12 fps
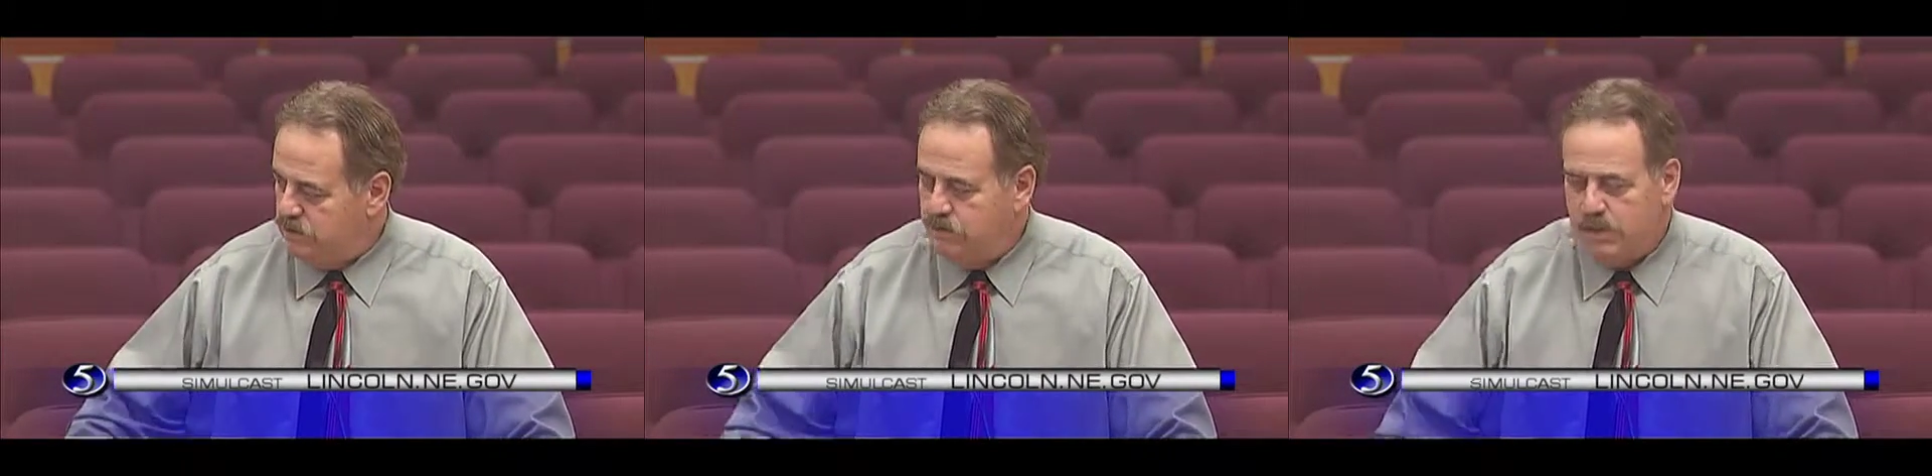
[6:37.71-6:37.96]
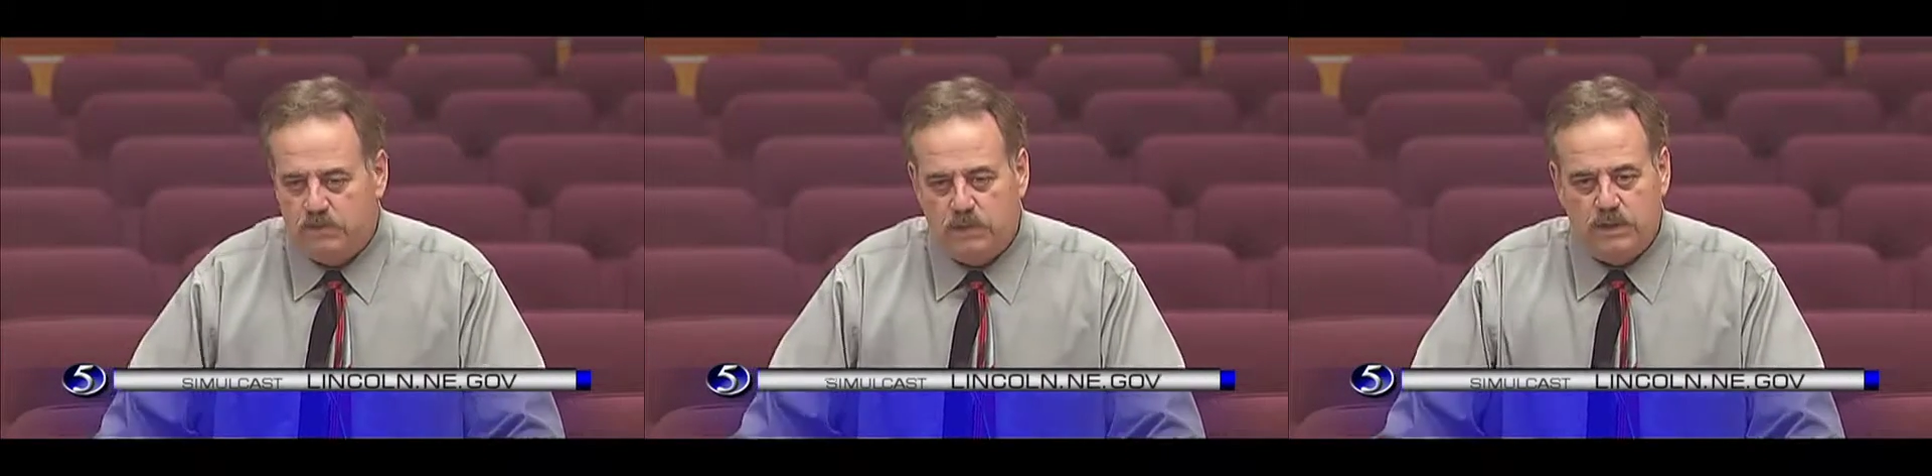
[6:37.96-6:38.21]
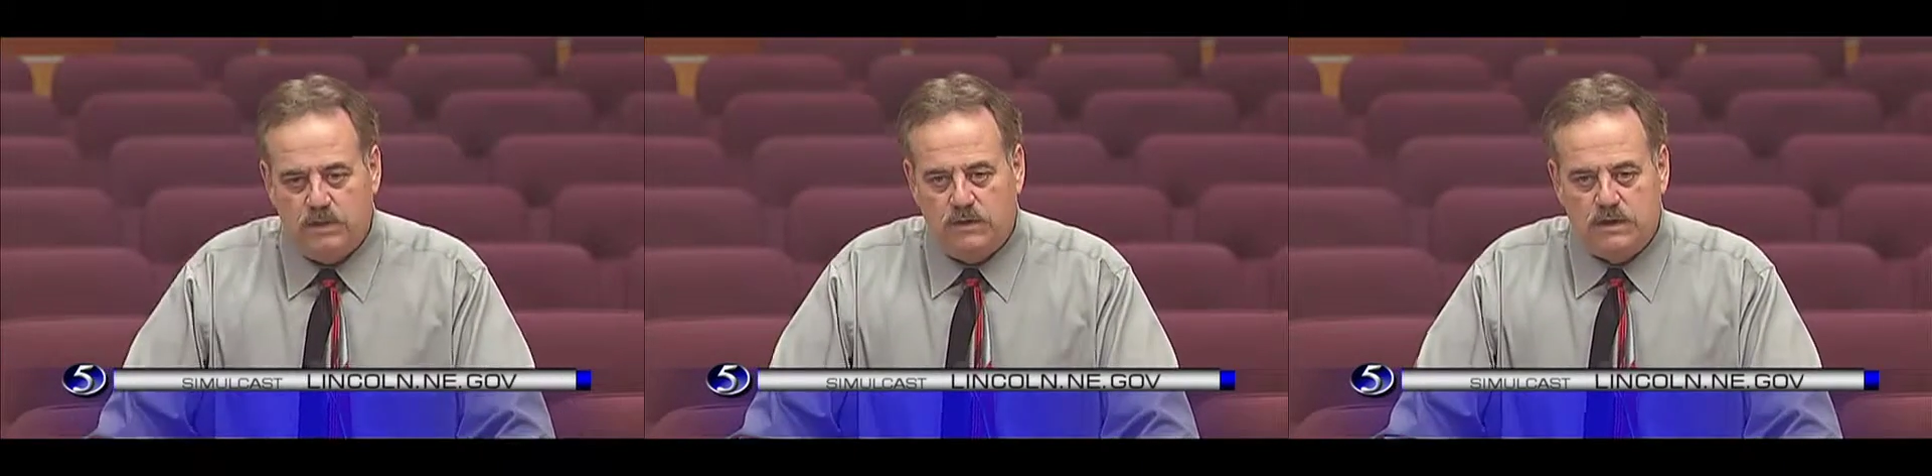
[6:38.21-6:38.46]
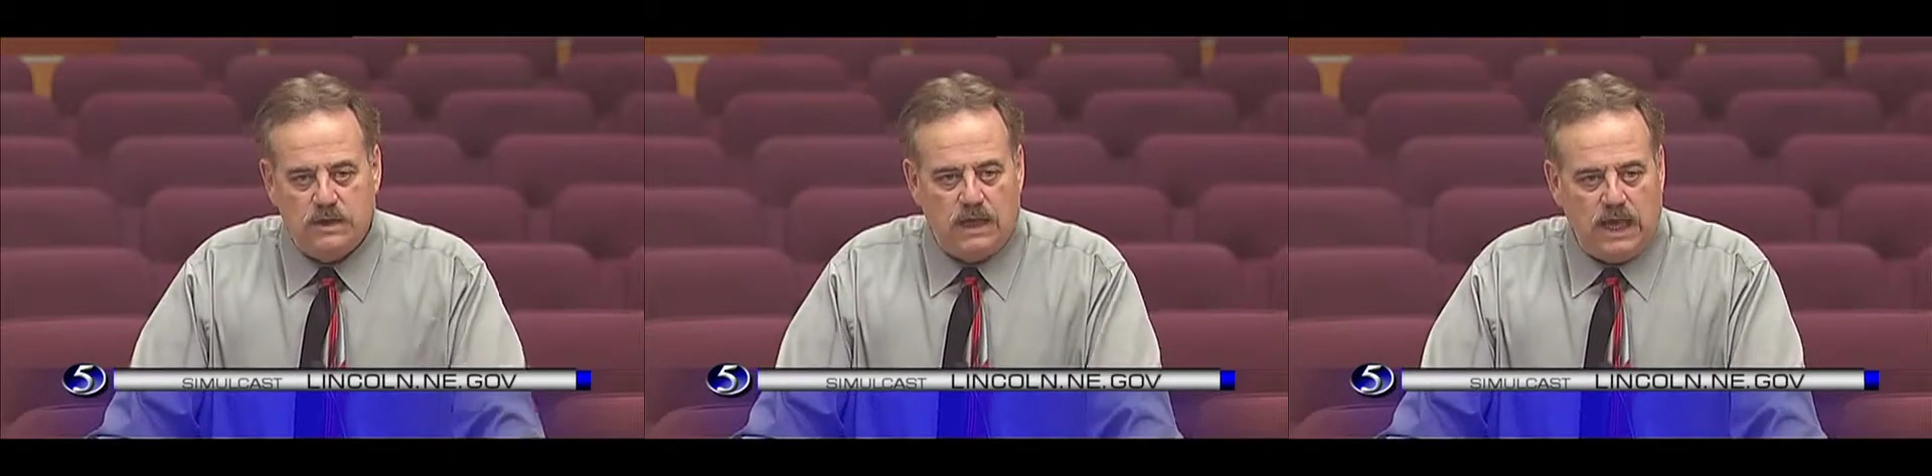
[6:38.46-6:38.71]
but we do
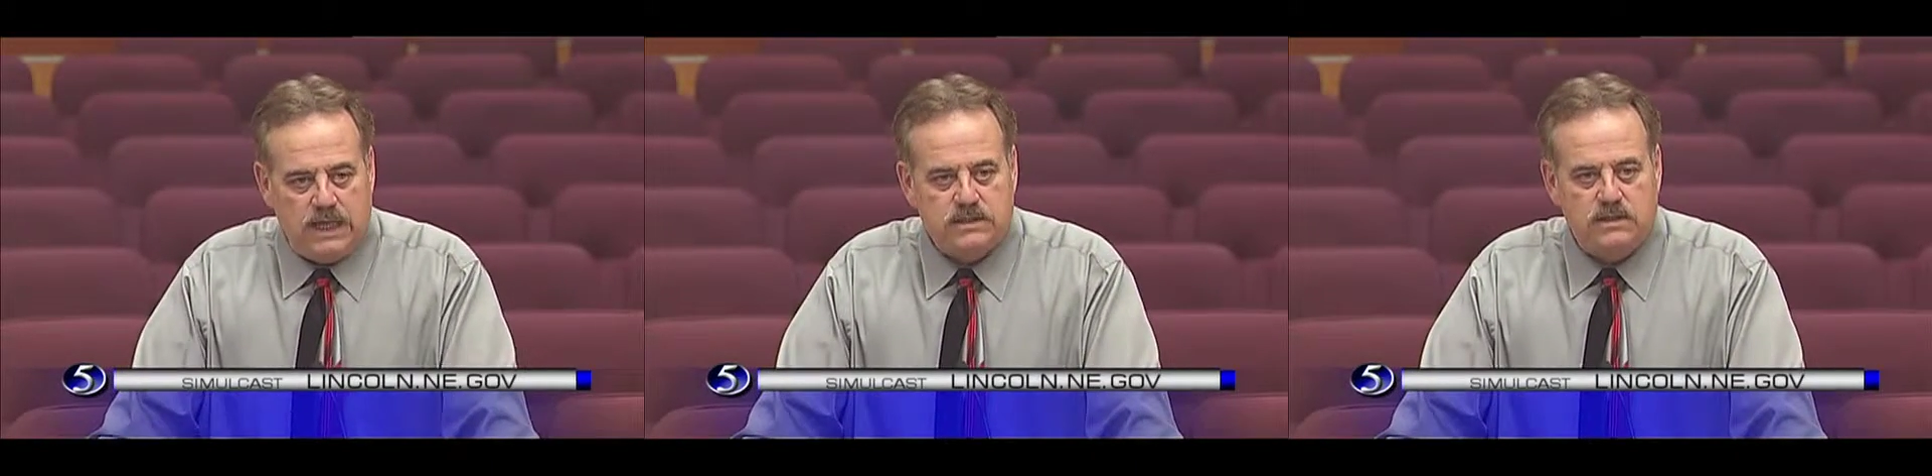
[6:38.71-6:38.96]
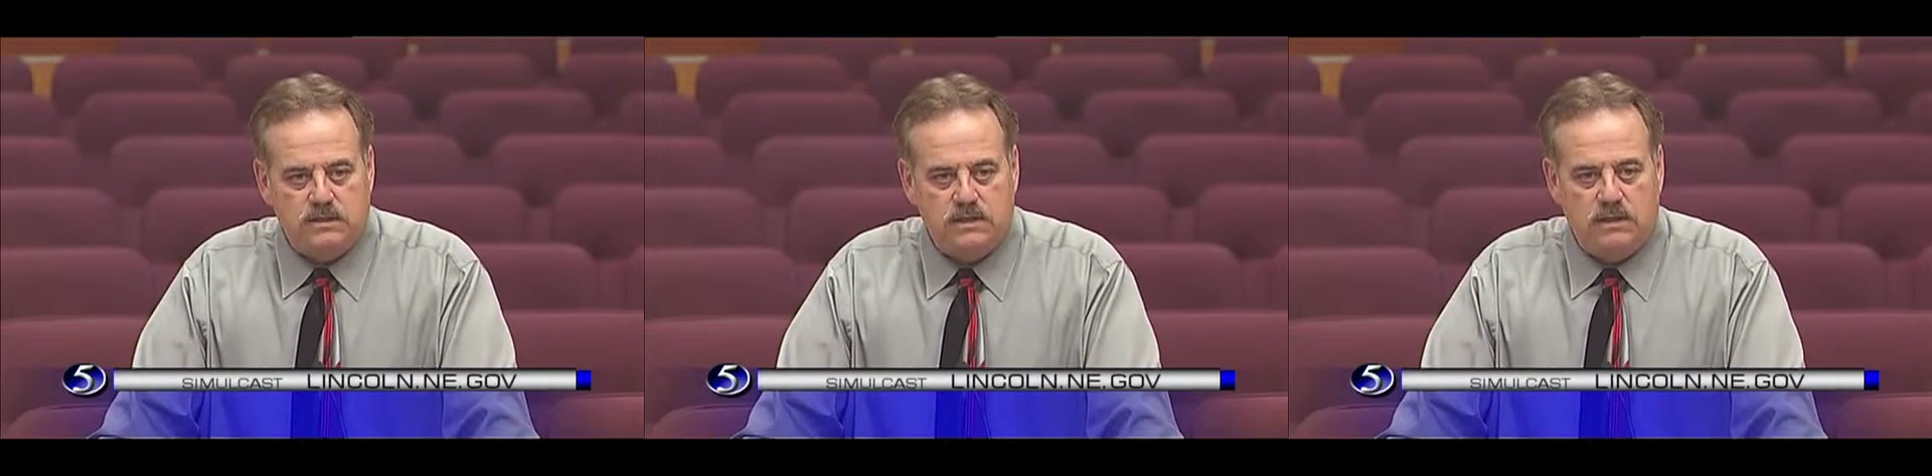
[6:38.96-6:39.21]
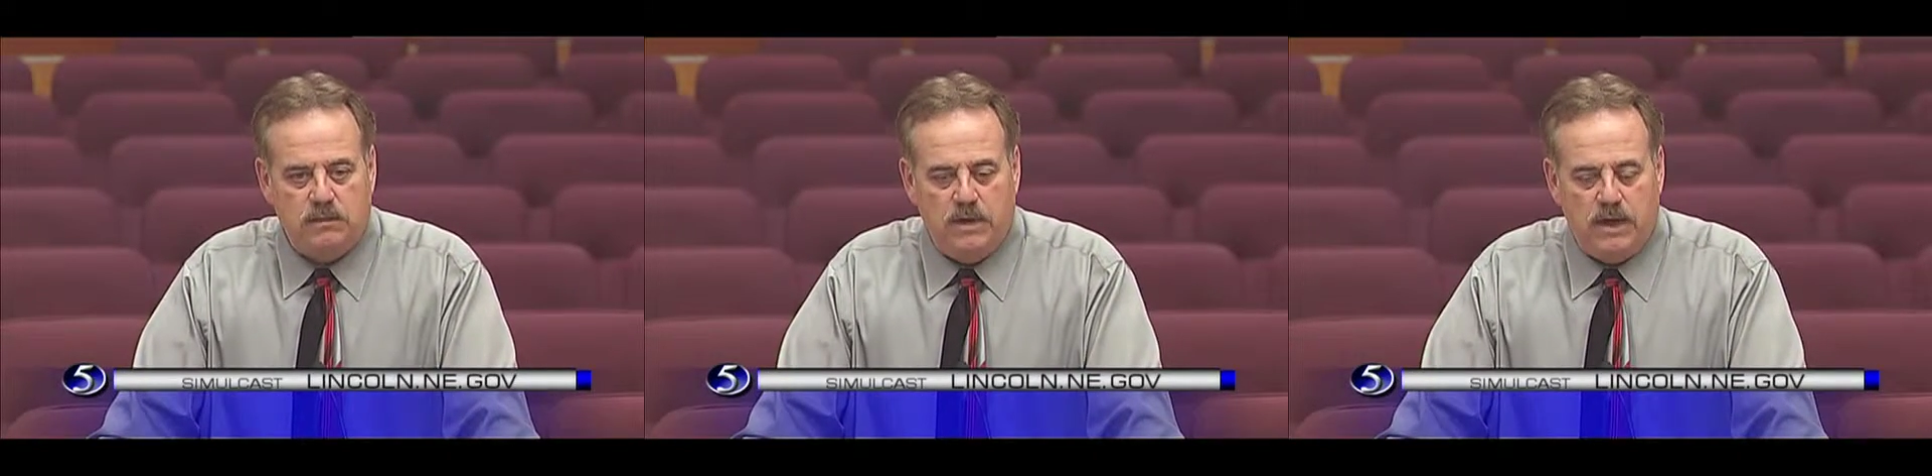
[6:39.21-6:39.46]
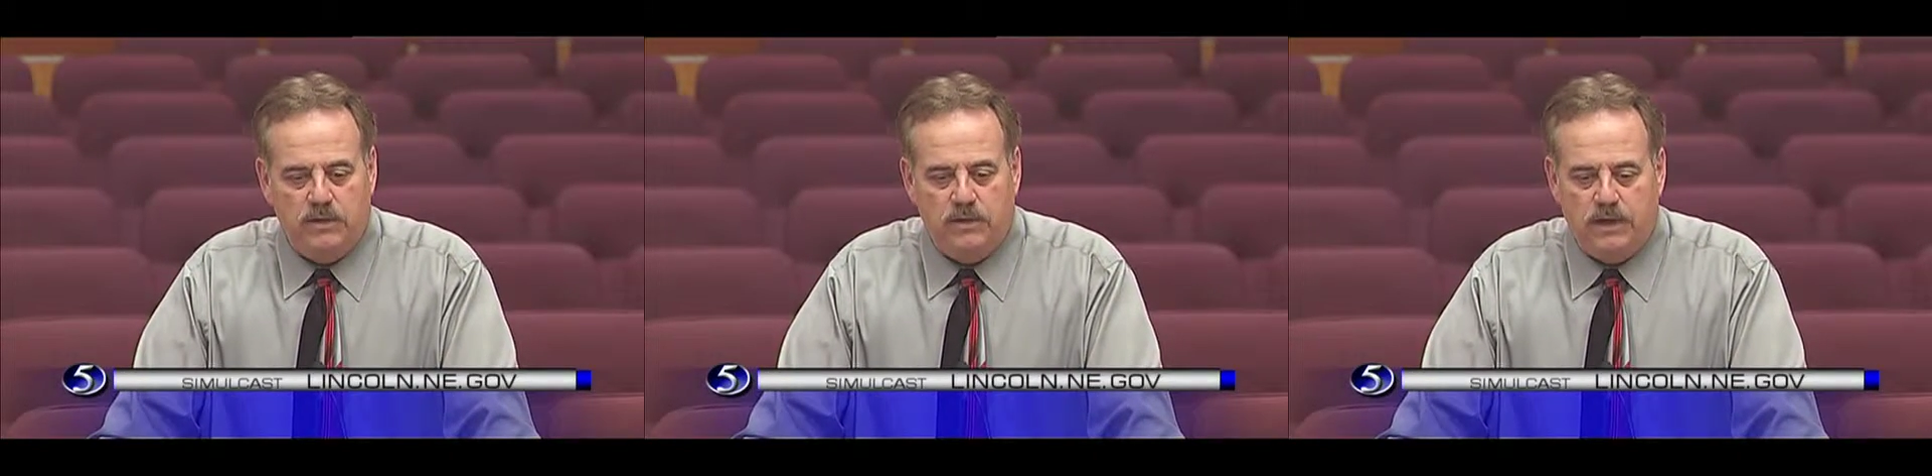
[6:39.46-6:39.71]
this the last Tuesday of the
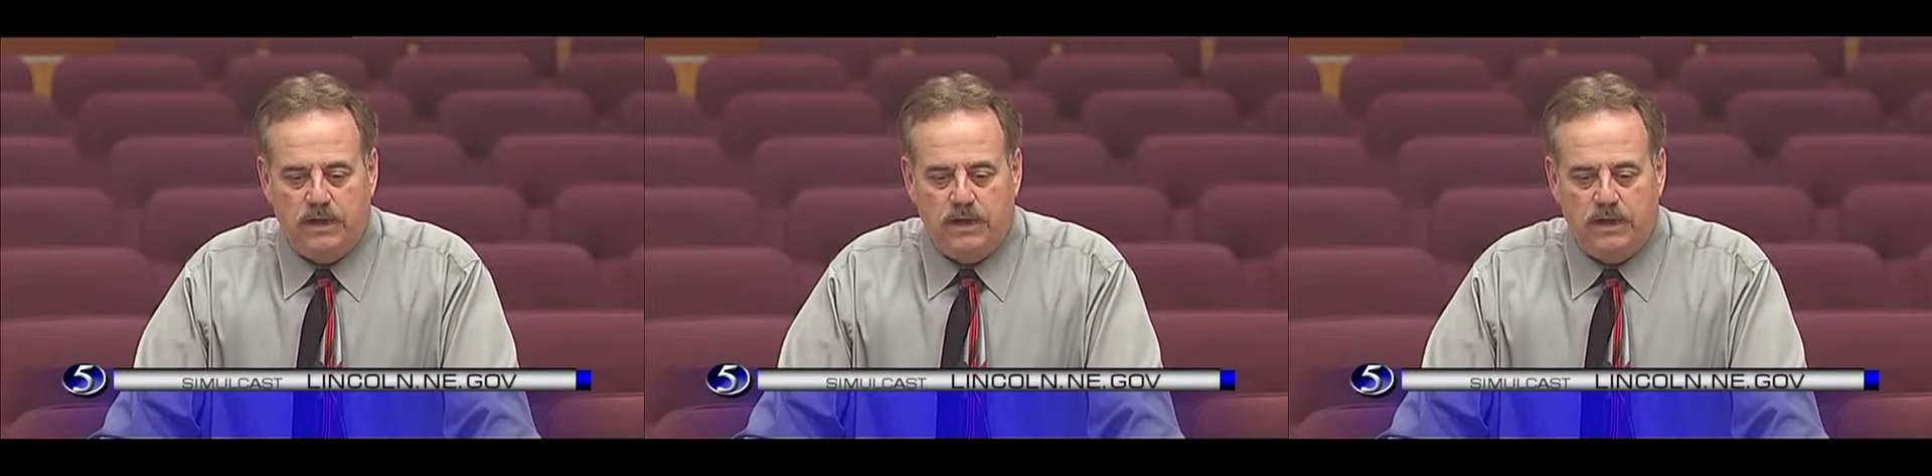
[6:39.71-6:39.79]
month.